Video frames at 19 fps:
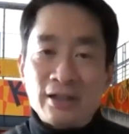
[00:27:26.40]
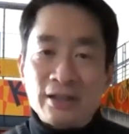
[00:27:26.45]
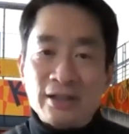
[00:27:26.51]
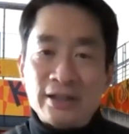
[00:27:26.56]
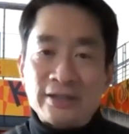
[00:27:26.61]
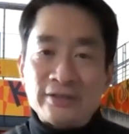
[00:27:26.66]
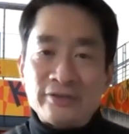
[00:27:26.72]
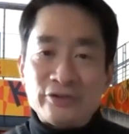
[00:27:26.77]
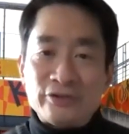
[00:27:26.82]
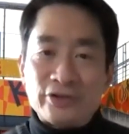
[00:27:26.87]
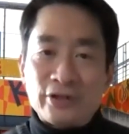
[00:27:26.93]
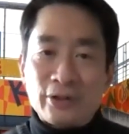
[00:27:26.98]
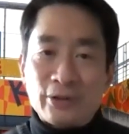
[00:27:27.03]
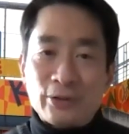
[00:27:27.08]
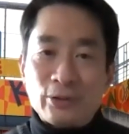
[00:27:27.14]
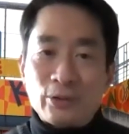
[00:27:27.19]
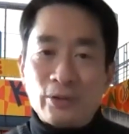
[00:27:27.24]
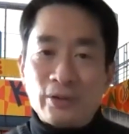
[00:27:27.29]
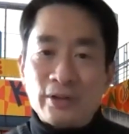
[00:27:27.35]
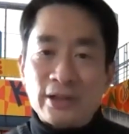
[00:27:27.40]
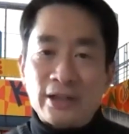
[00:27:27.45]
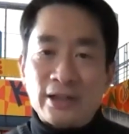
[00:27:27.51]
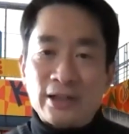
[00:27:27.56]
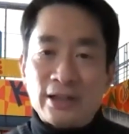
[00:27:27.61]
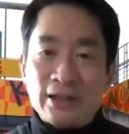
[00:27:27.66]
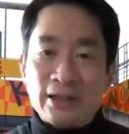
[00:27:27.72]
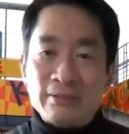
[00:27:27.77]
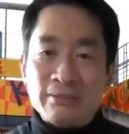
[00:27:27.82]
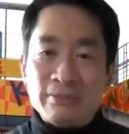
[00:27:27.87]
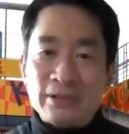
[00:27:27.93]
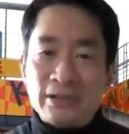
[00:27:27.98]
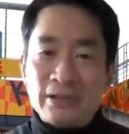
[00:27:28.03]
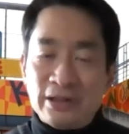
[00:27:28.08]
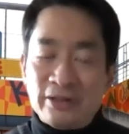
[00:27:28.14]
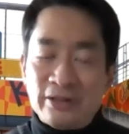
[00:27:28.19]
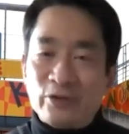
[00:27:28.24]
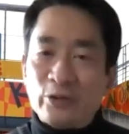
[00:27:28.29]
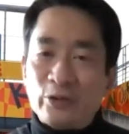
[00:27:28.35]
And so
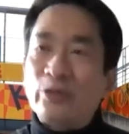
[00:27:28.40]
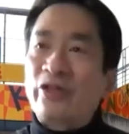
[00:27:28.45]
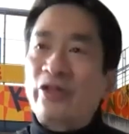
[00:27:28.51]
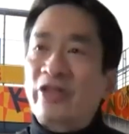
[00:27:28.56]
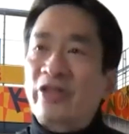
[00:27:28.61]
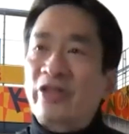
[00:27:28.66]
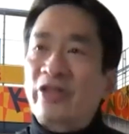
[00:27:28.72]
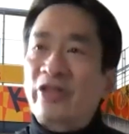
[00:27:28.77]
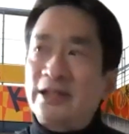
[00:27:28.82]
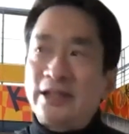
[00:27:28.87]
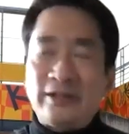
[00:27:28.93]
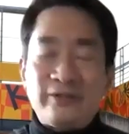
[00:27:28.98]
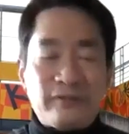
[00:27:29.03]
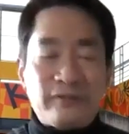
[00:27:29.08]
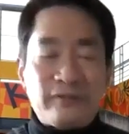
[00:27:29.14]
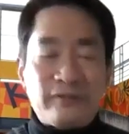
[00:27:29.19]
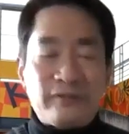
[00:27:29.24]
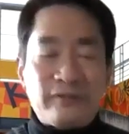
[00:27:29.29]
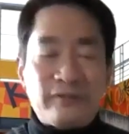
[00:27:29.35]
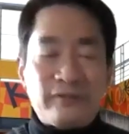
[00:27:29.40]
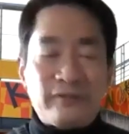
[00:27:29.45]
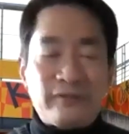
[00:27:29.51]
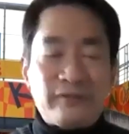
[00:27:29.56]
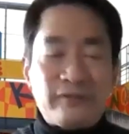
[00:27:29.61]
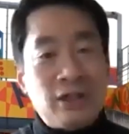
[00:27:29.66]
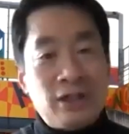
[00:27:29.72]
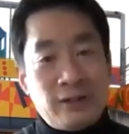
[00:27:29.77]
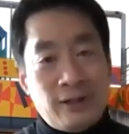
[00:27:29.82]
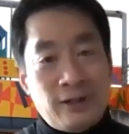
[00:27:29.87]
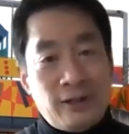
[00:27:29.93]
if you would think like if this,